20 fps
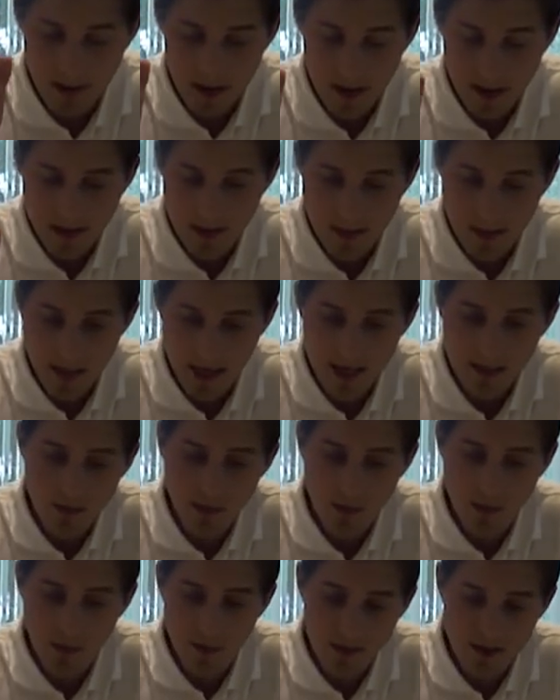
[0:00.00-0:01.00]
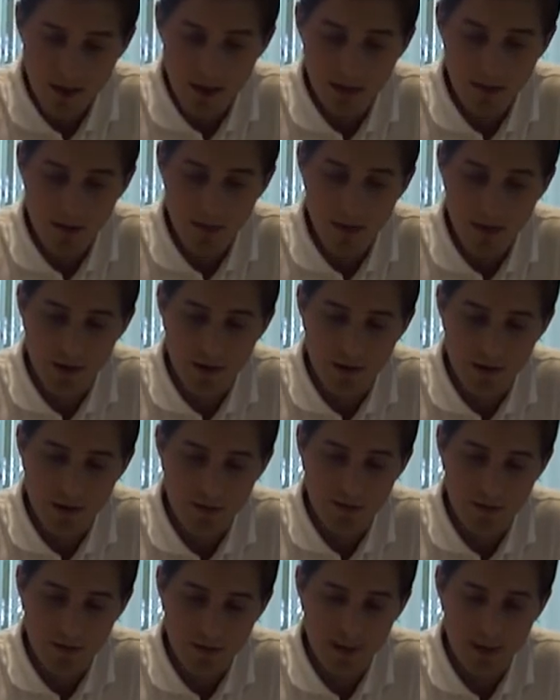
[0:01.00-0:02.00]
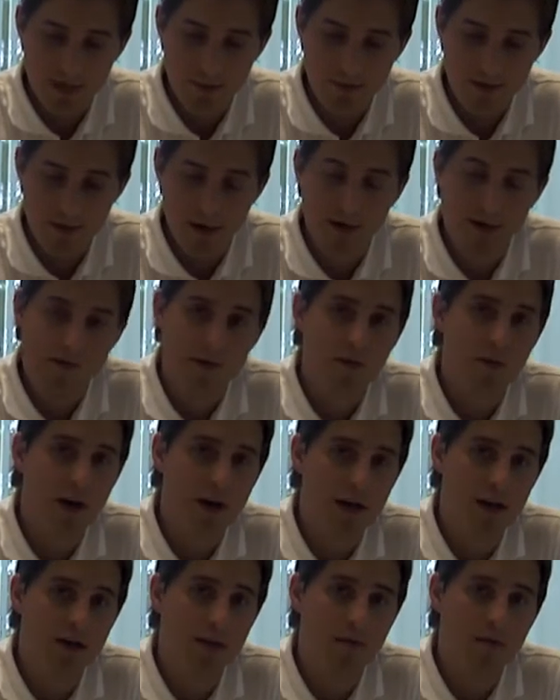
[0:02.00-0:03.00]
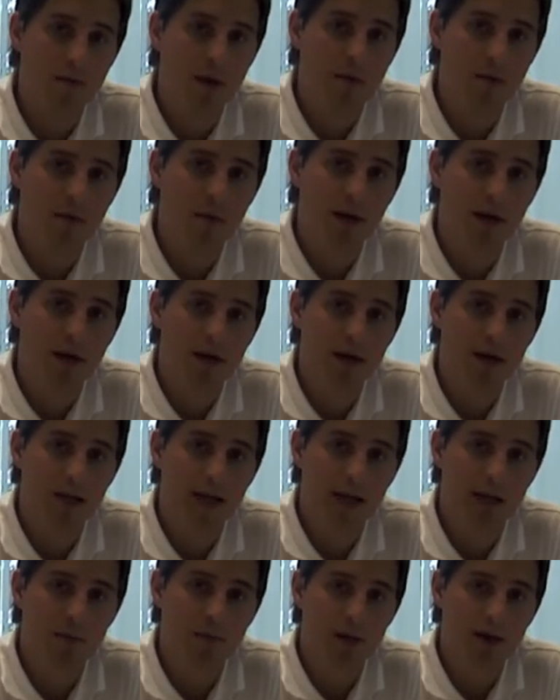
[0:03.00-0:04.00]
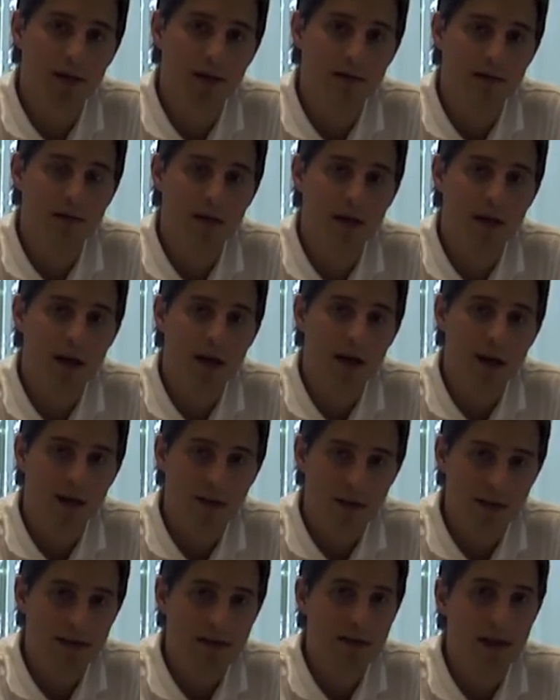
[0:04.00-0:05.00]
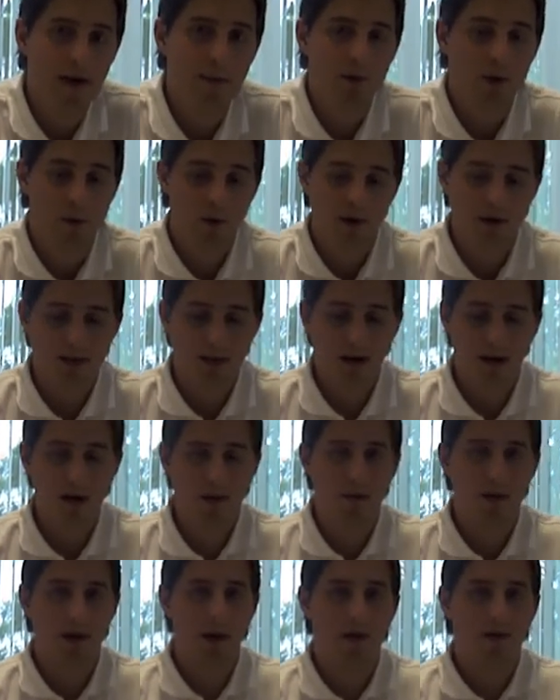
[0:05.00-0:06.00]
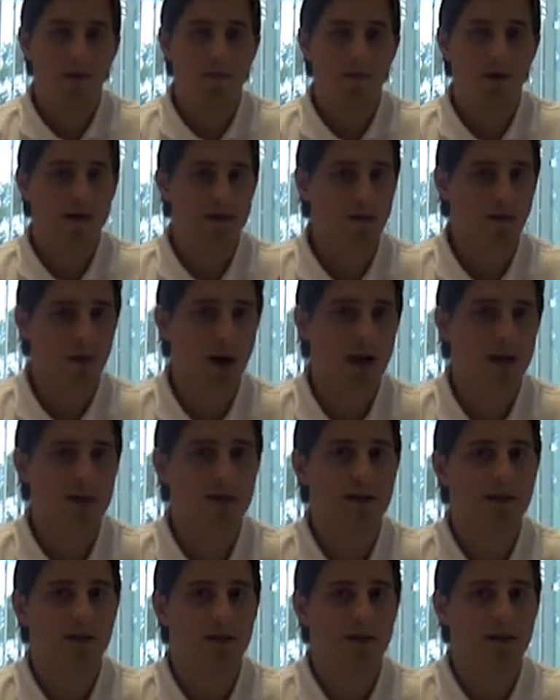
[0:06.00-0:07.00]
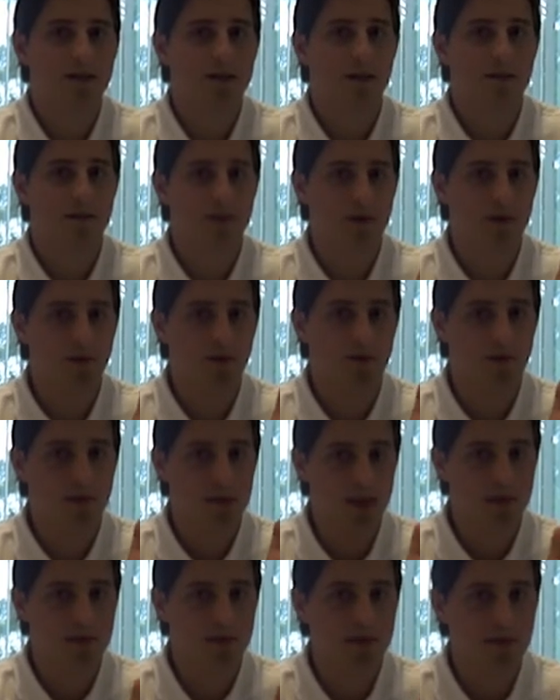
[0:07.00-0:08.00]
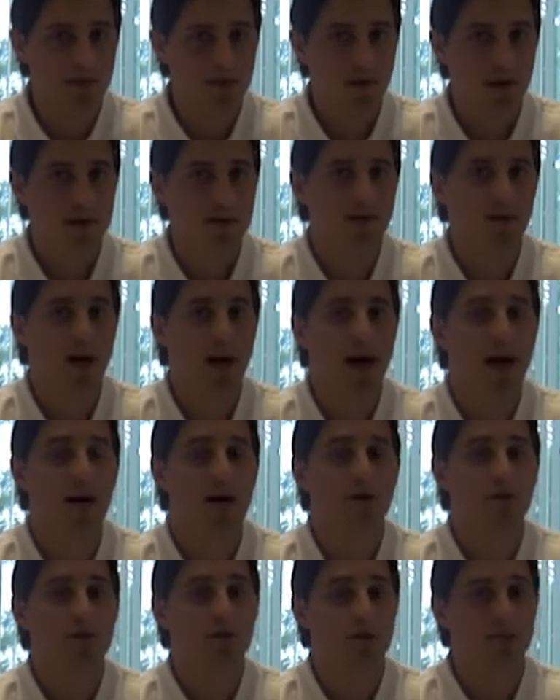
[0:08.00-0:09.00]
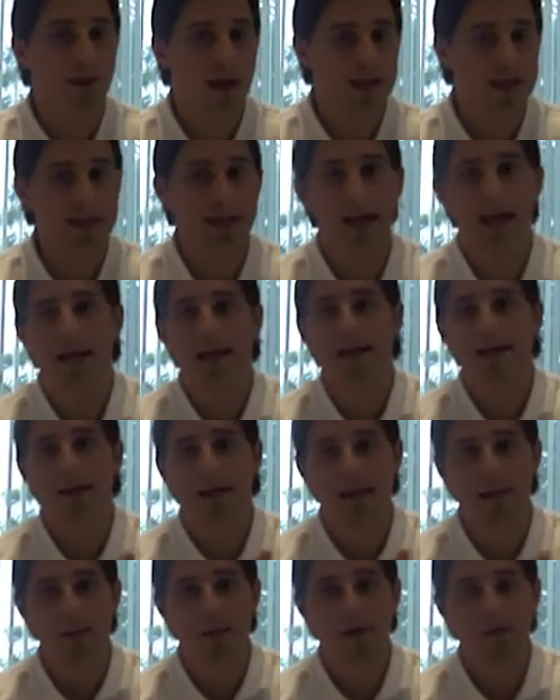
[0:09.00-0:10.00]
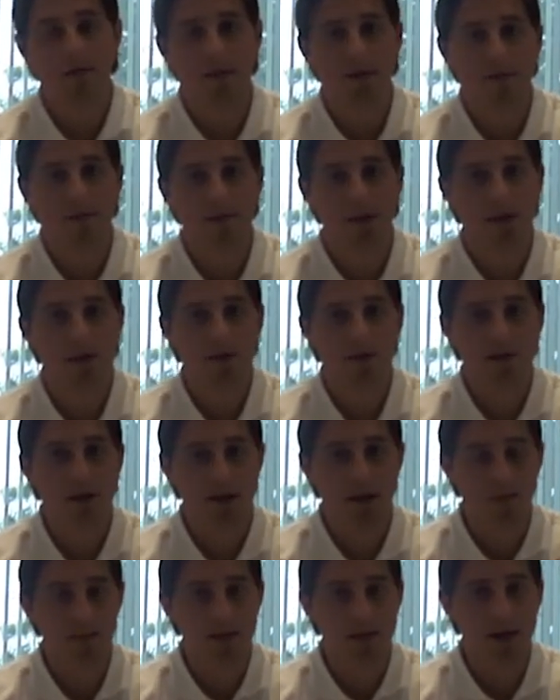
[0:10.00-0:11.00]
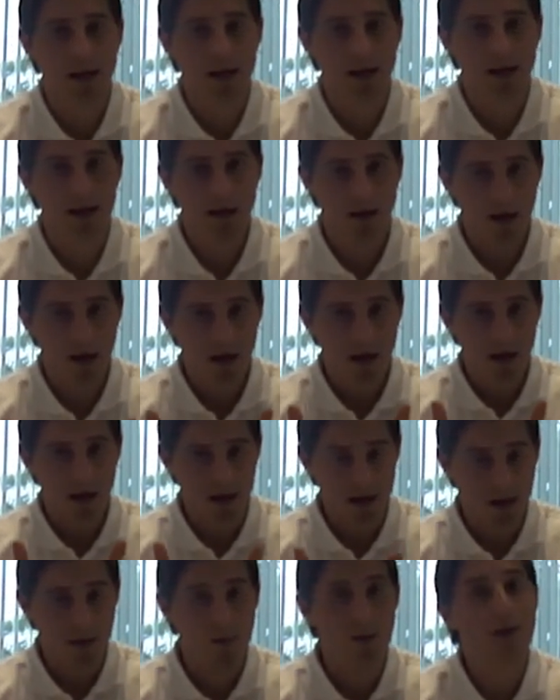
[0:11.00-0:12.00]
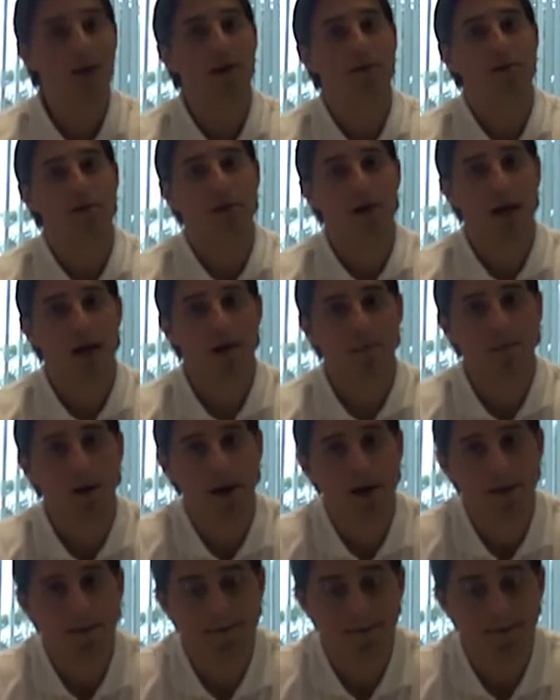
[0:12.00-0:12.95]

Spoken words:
So last week we talked about useful tips on the front end of mobile marketing campaigns. This time we want to talk about best practices, a few tips and tricks for how to maintain and keep everything fresh and up to date in the middle of your campaign.